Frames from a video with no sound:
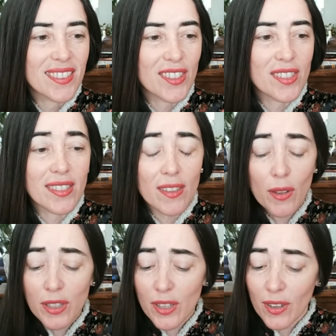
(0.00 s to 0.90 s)
Because it's
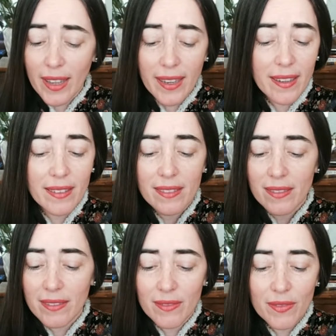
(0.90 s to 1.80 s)
also like
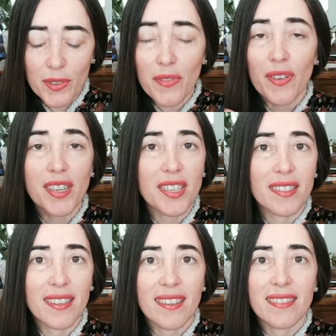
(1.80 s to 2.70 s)
refresh
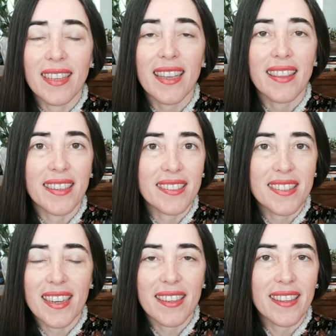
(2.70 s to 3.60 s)
daily. It's
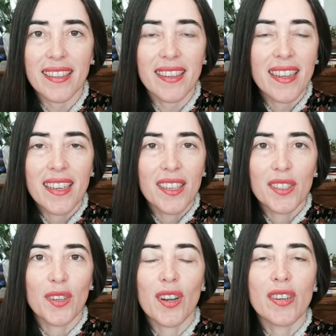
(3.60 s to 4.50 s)
not that
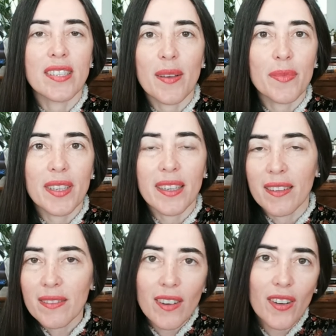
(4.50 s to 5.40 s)
you learn something
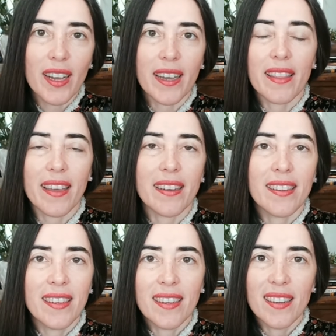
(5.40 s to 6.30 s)
and okay, then
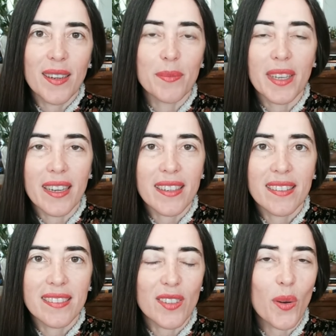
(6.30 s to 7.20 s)
I'm done.
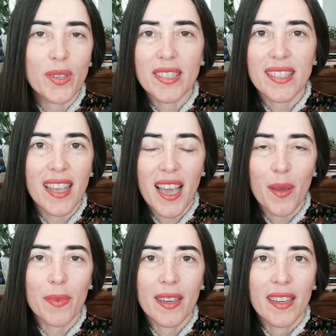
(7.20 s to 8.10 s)
It's always the
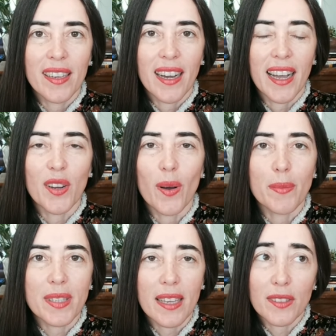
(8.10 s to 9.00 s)
same. I know
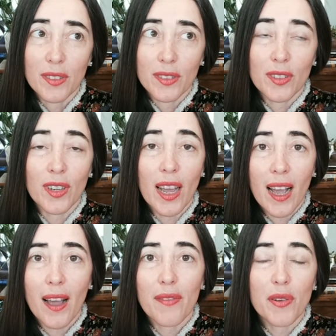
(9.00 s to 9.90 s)
I'm set. You're going to
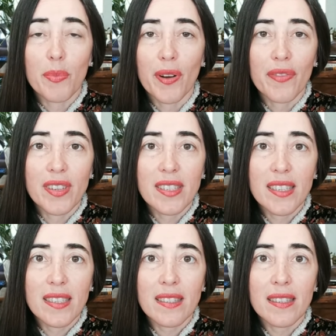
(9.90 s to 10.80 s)
have your
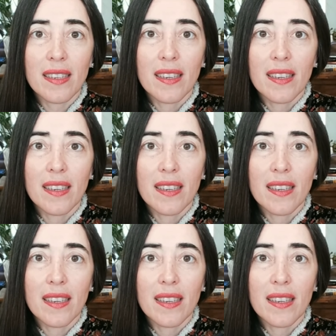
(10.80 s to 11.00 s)
preferences.